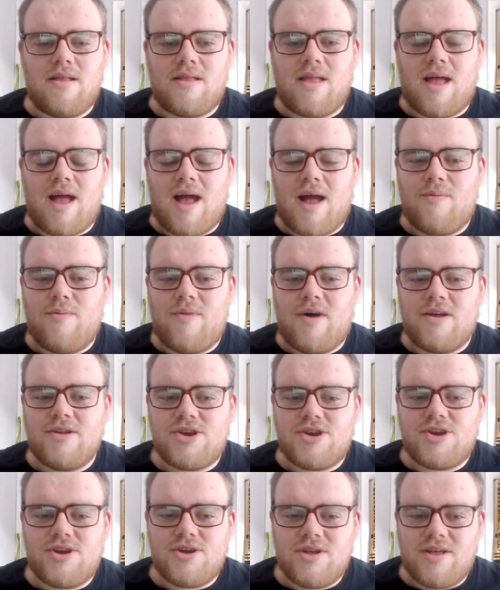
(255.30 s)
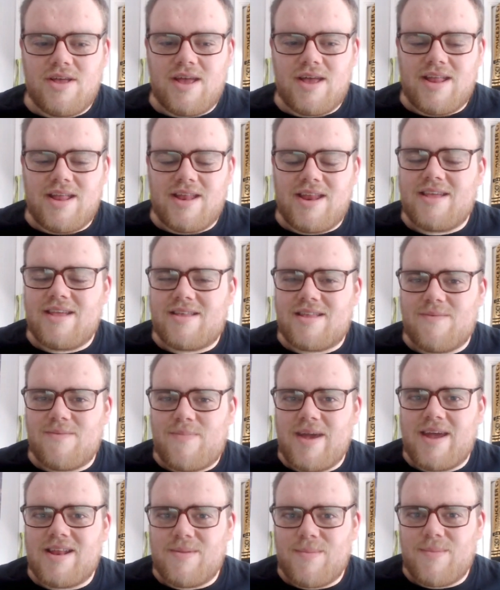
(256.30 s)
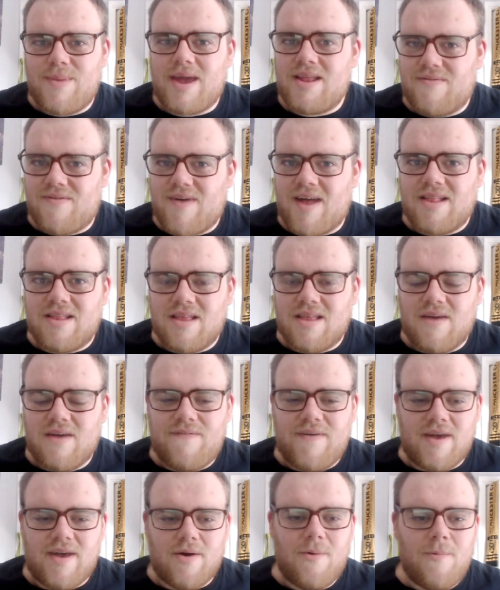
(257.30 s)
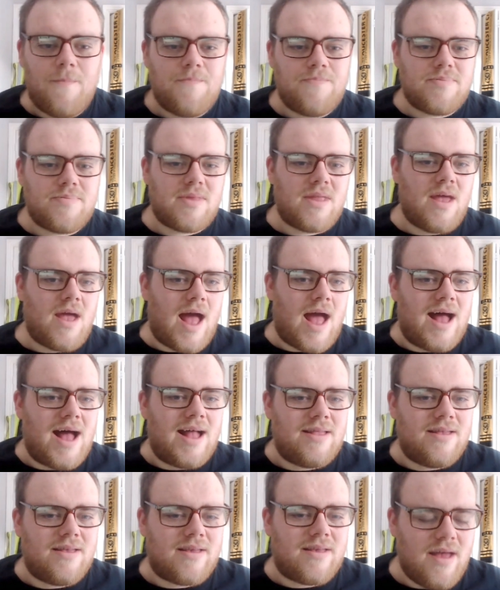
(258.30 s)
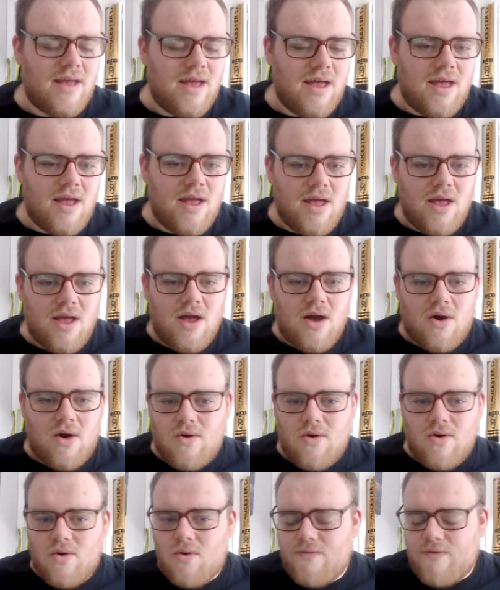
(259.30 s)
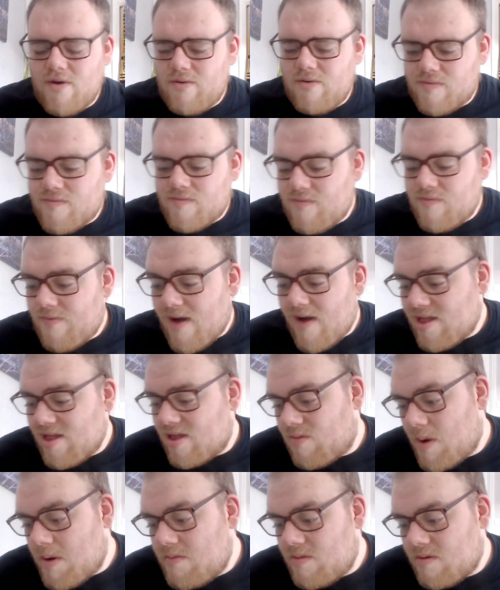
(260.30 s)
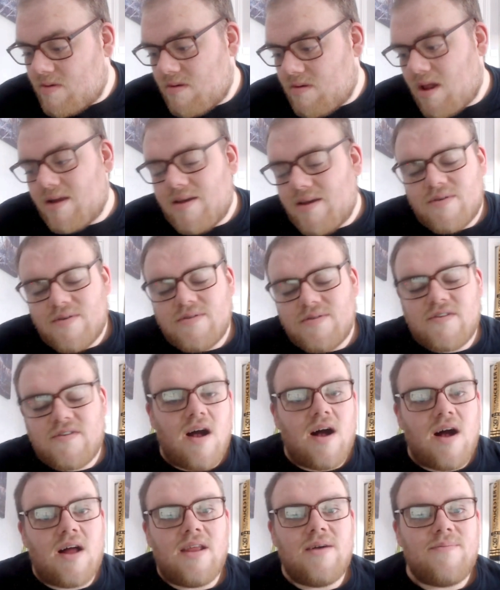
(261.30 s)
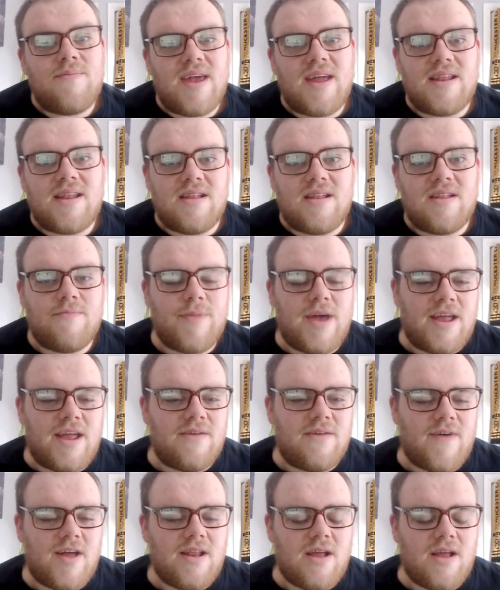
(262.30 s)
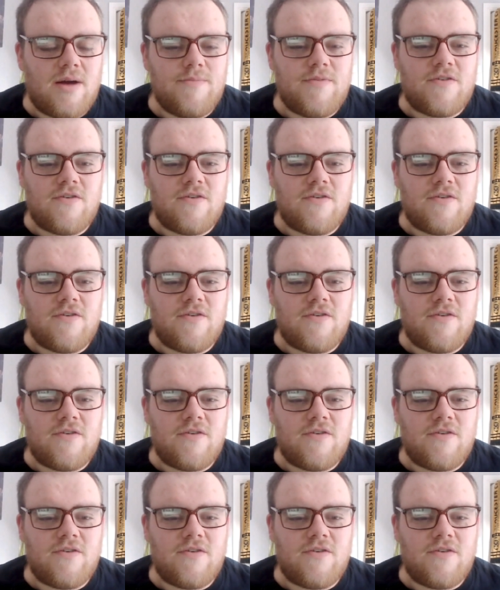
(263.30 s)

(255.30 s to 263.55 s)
how much it needs to be in the main event, I feel. And although fans won't like Charlotte being in the main event, I